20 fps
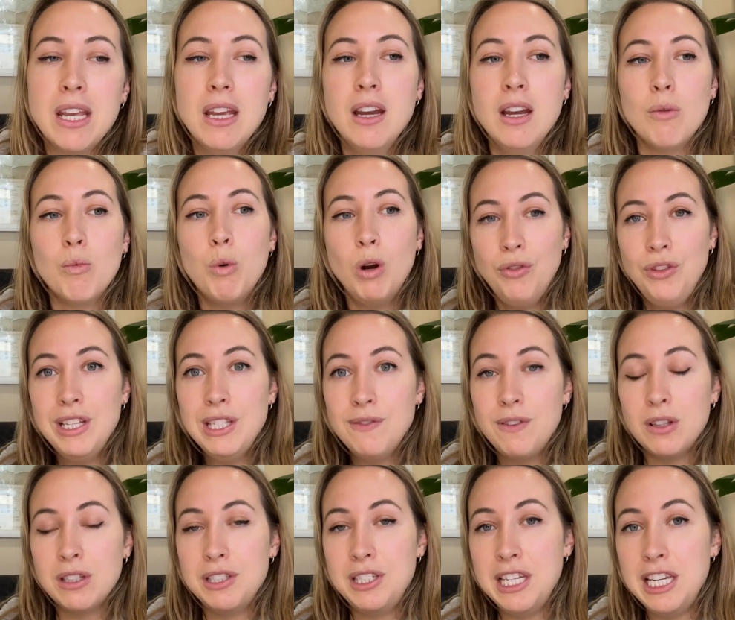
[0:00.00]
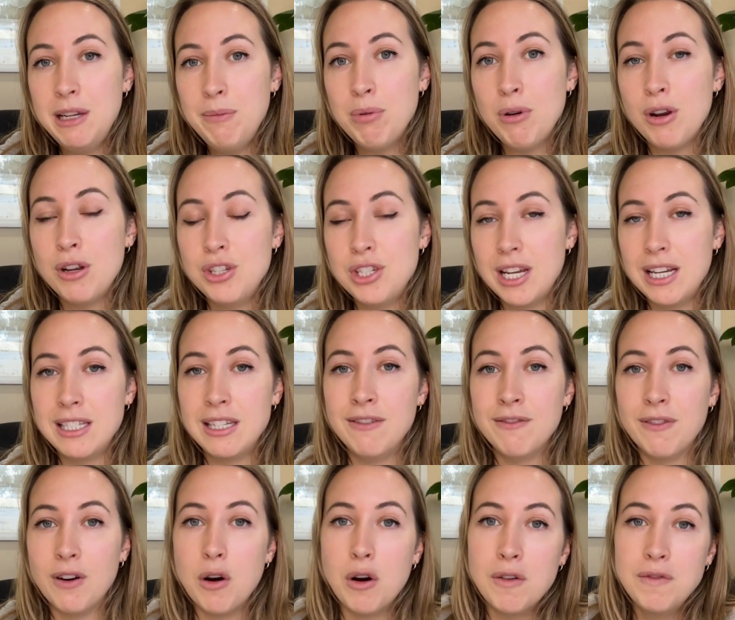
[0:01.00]
what this volunteer project
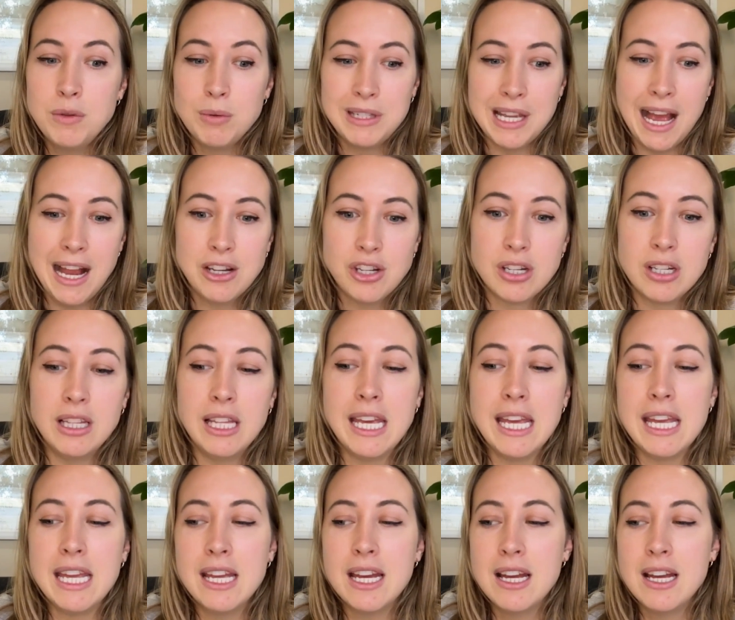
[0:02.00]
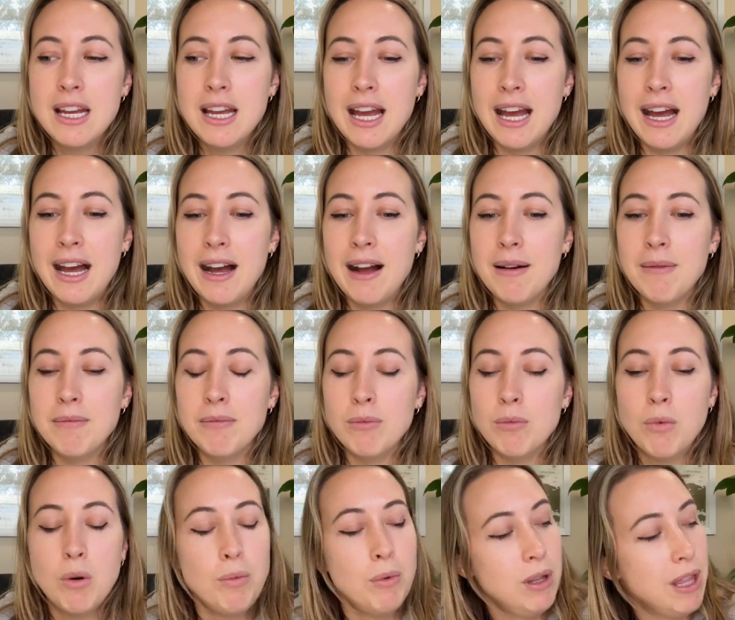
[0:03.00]
involved was actually,
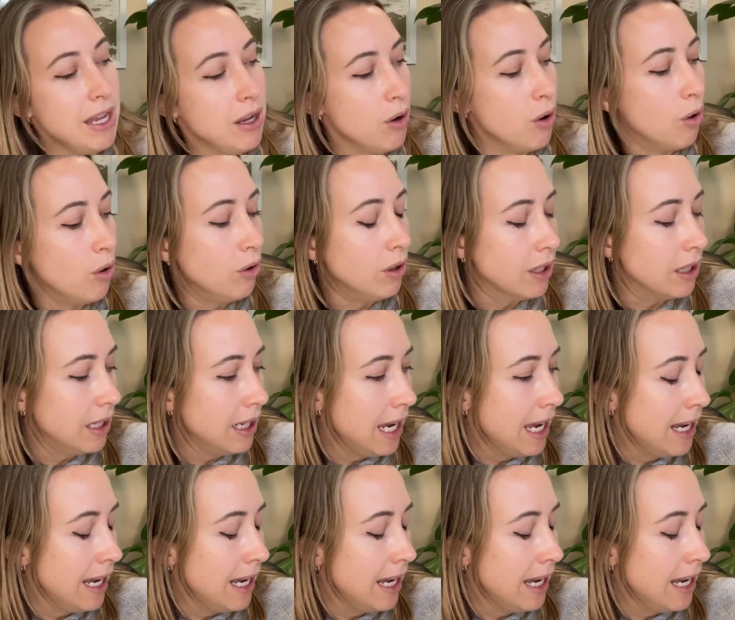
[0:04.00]
what do they call it?